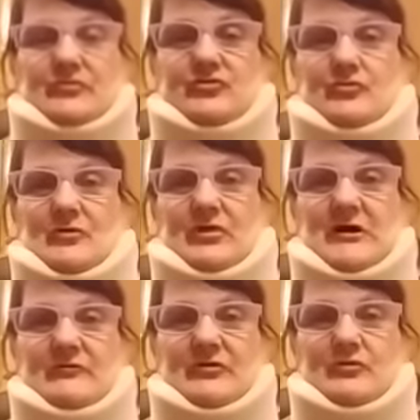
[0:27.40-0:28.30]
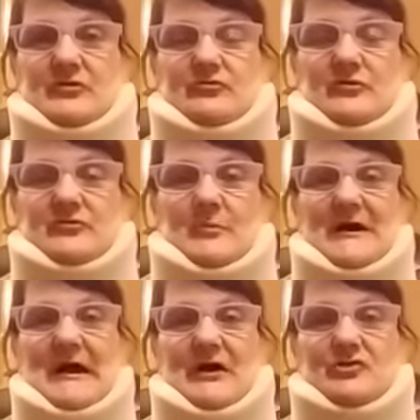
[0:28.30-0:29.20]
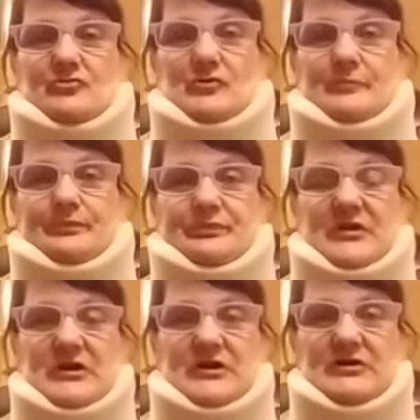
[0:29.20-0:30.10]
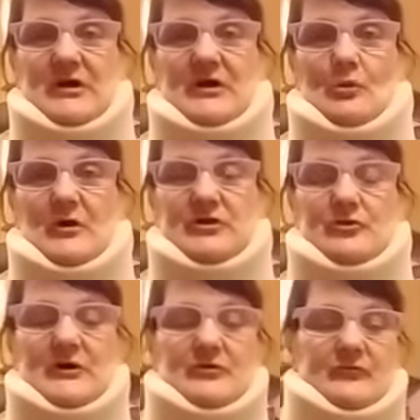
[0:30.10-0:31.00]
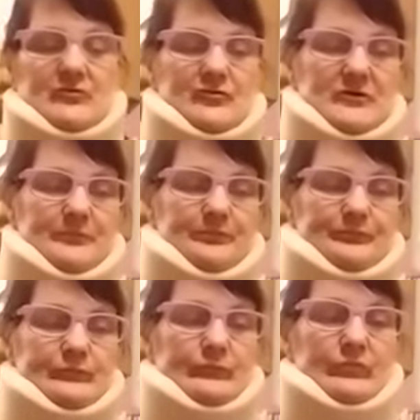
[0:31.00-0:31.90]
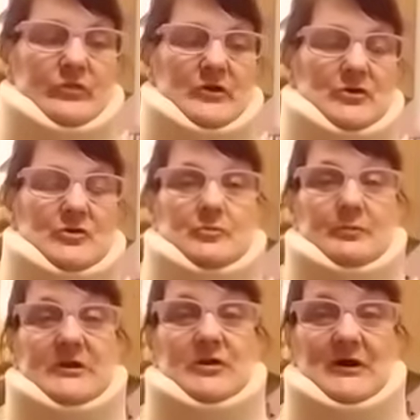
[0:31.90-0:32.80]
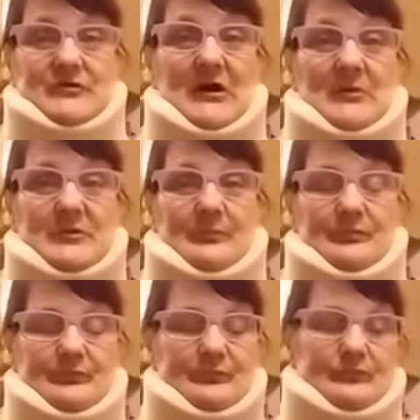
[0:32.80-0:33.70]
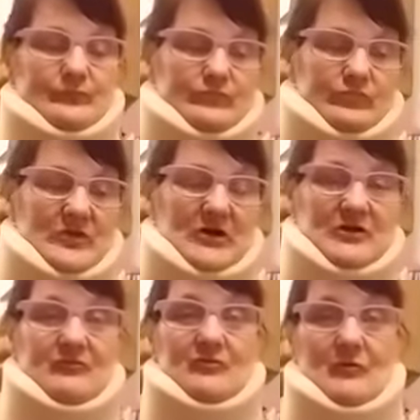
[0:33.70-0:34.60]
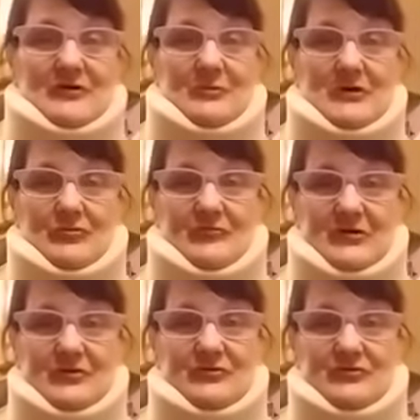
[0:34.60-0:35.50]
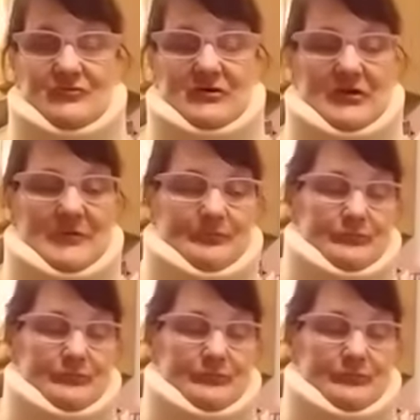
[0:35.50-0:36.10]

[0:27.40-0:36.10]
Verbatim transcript: June 11th which was my actual E-Day one year anniversary. But a lot's happened. And if you watch my other videos, you've seen that.